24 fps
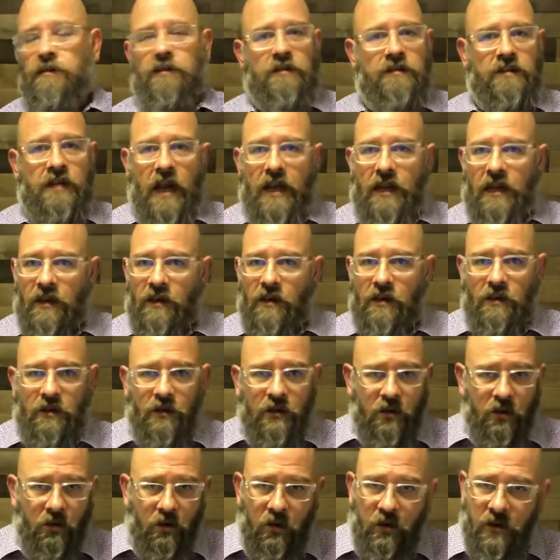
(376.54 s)
taking,
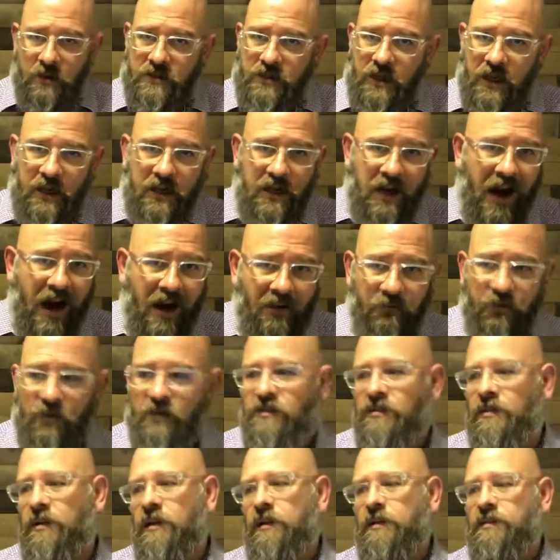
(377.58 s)
you know, attending
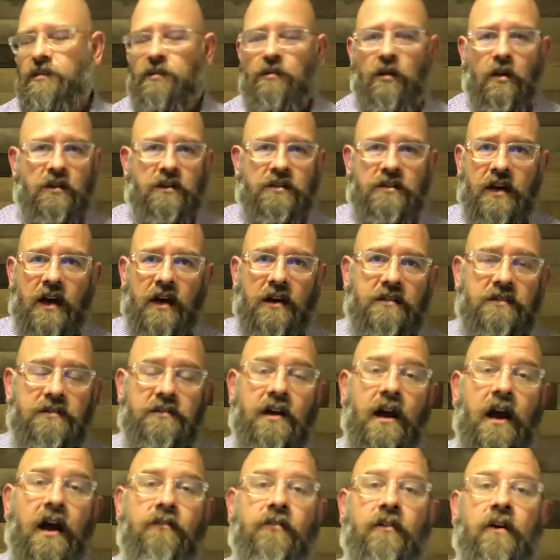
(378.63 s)
conferences and all this kind of
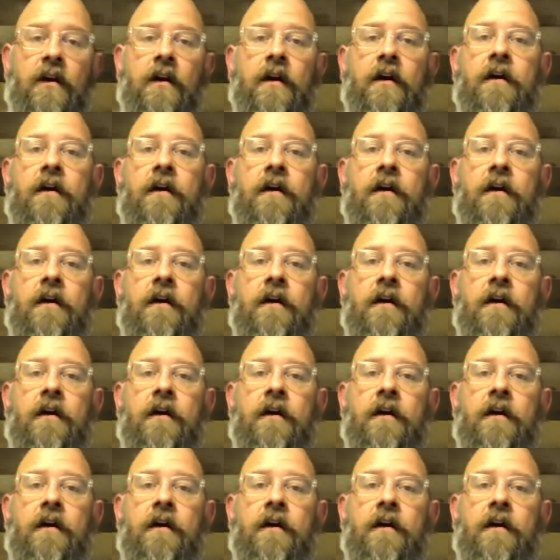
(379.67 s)
stuff,